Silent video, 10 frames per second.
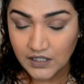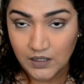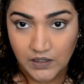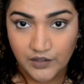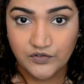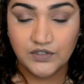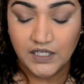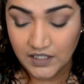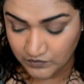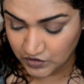Now after
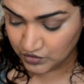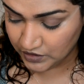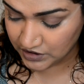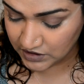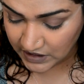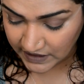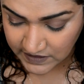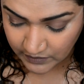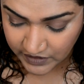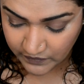that, I'm just going to take
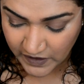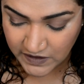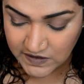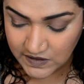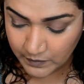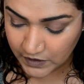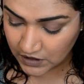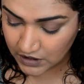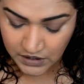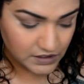something very
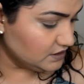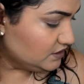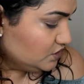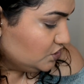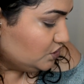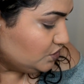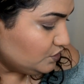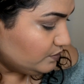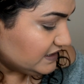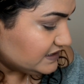similar
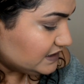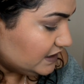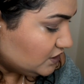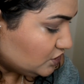to my skin